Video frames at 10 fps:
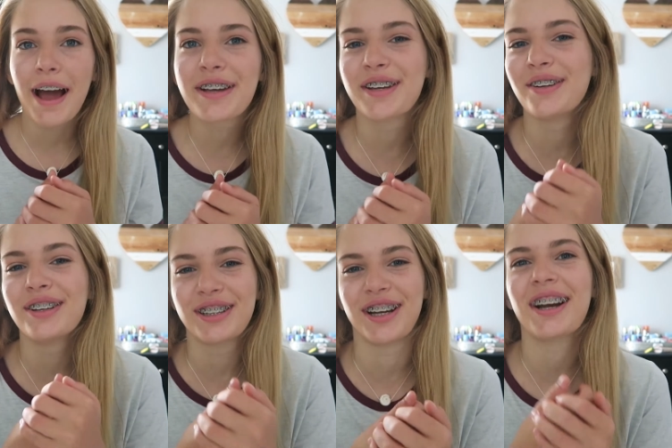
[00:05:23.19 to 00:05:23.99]

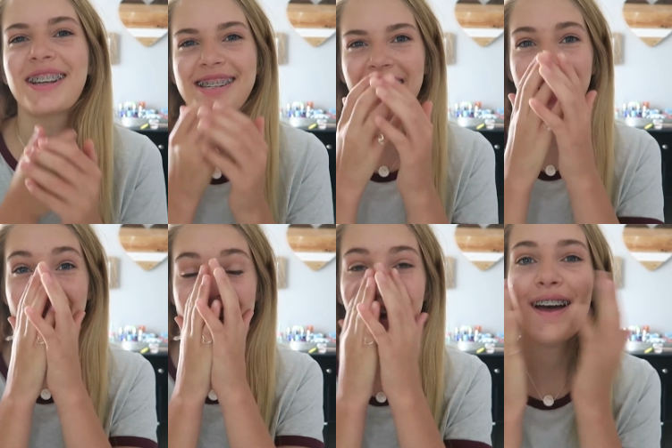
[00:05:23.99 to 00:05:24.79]
actual shark
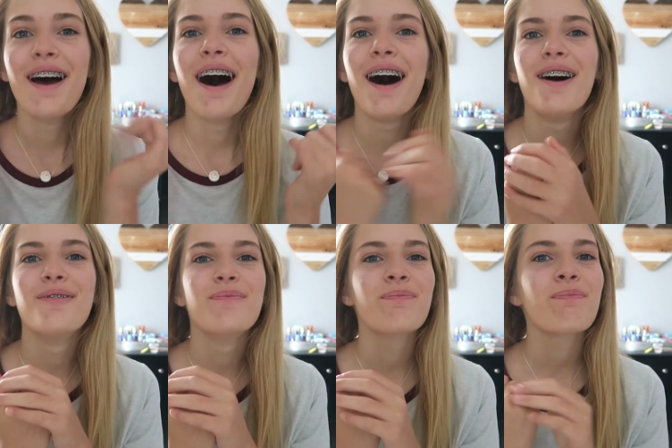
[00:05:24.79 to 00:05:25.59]
sighting
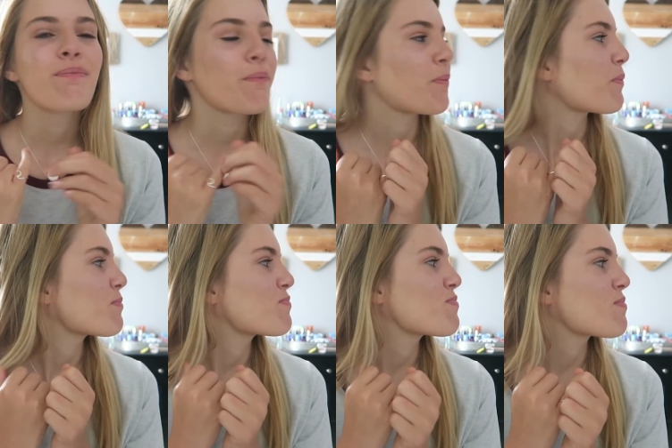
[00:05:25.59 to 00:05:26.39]
um
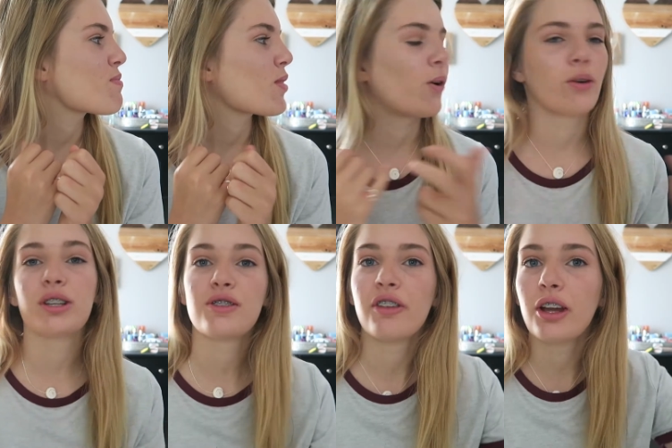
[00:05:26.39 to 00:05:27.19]
or
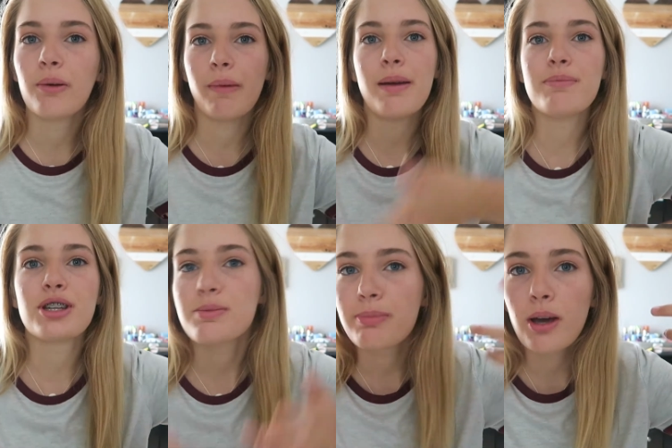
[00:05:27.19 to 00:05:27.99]
this video may
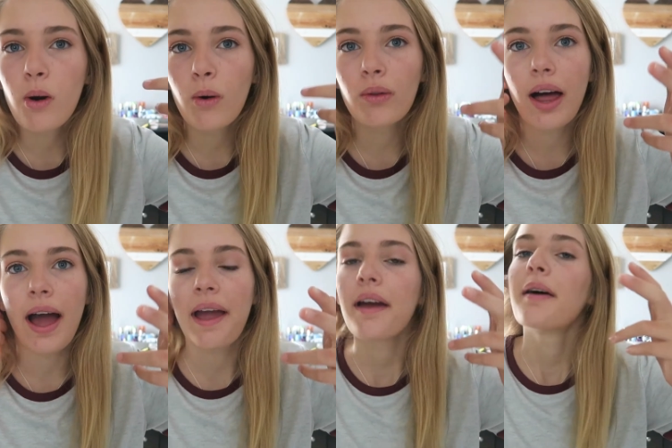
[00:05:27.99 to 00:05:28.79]
just be a whole
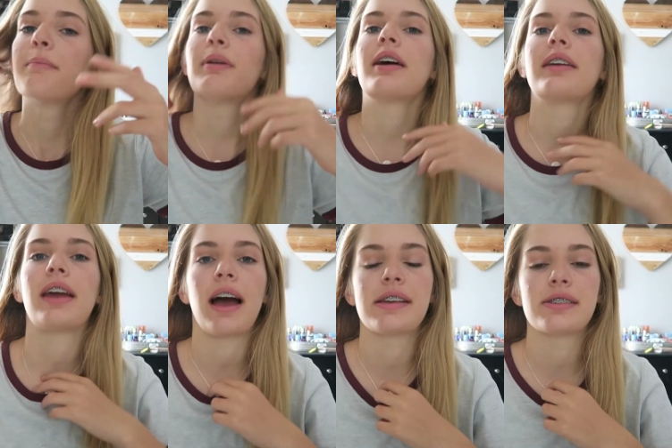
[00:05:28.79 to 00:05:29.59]
lie but
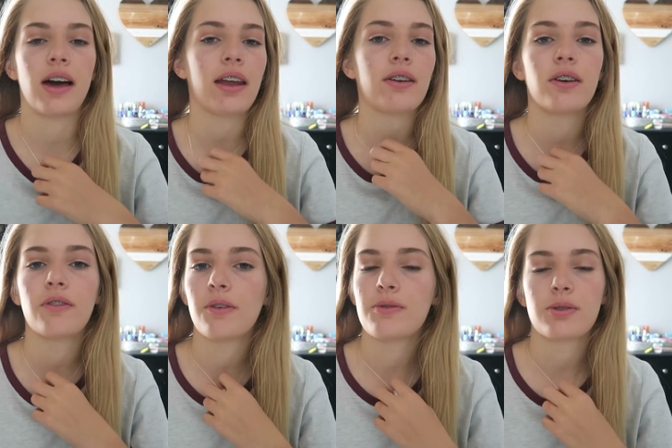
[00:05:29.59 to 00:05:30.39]
yeah, so I don't
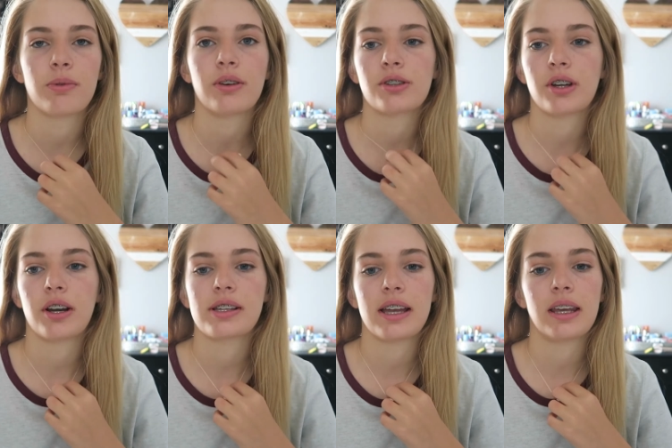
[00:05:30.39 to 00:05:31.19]
know if it was a real
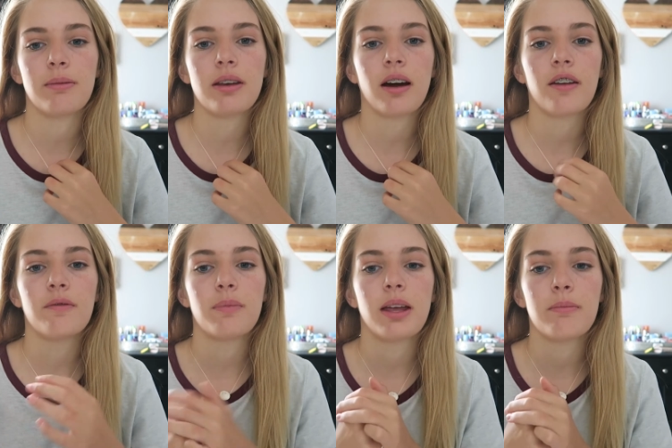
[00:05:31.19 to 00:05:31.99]
shark sighting. it may not
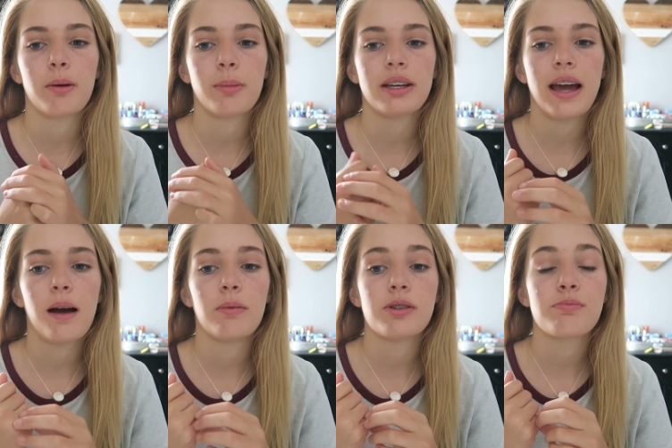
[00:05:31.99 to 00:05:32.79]
have been, but my
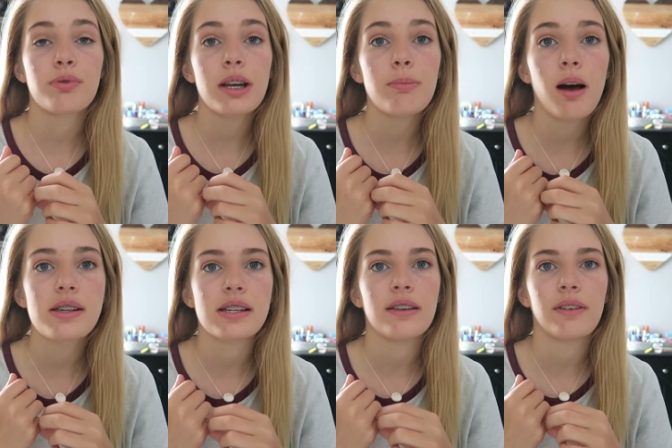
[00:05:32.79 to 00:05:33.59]
dad was pretty
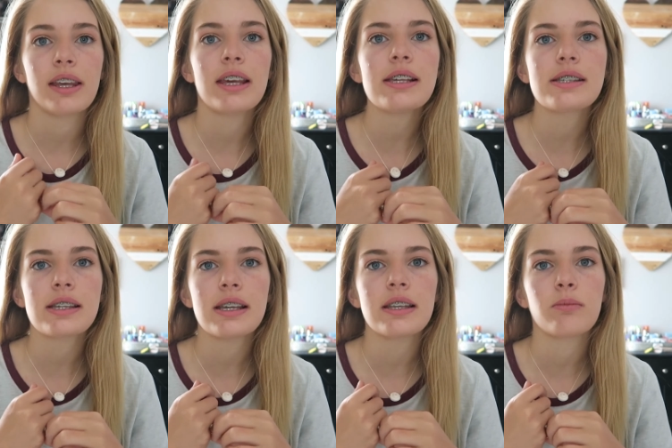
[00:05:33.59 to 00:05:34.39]
positive. Like he's
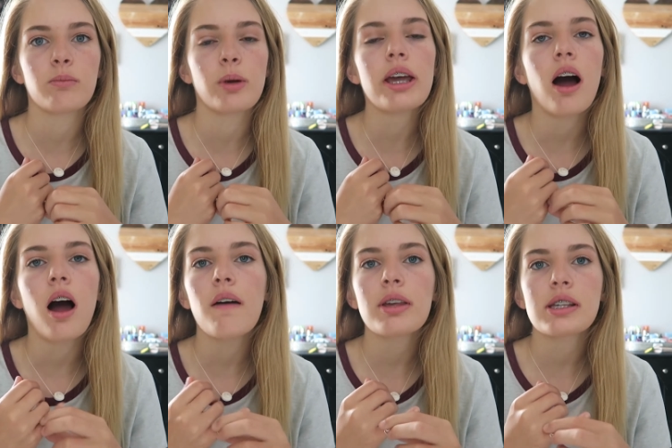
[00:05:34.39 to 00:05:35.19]
seen, we
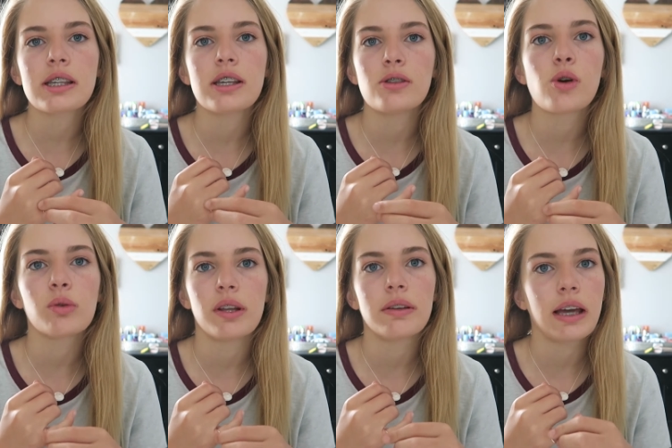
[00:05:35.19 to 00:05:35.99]
obviously
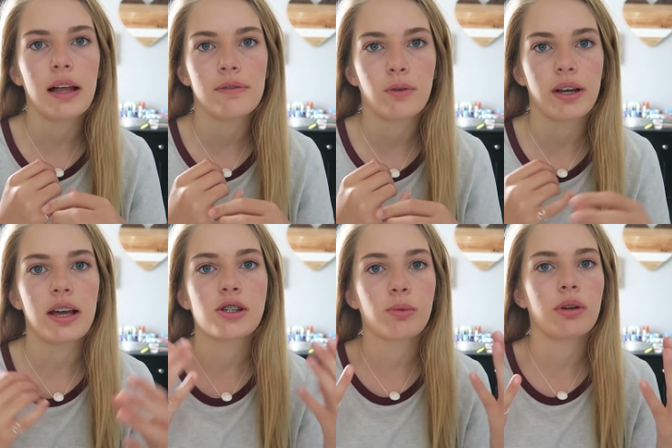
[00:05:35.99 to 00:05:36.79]
don't live in
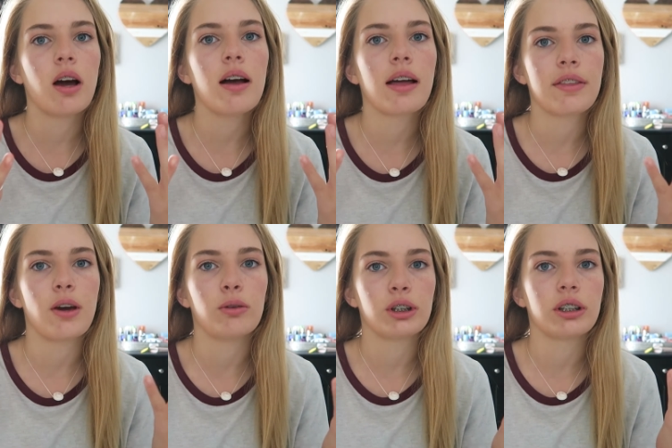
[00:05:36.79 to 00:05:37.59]
California, so we're not at
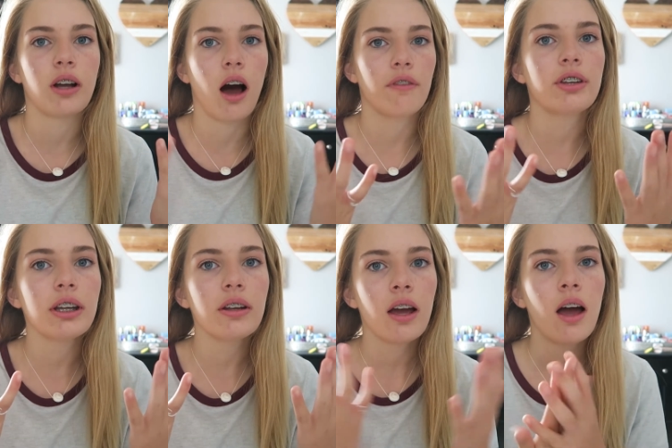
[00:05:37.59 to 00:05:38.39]
the ocean
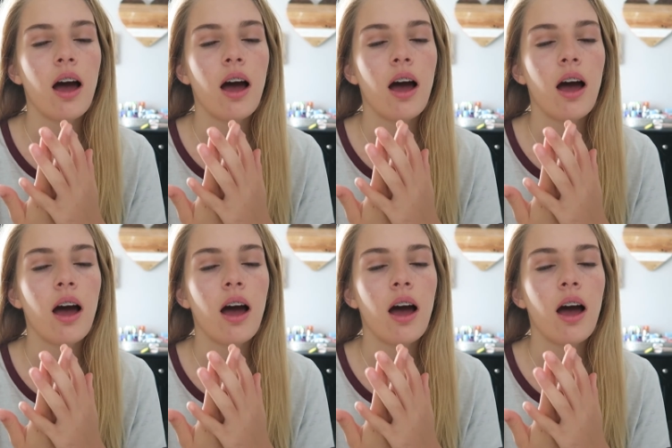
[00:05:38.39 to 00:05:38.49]
often.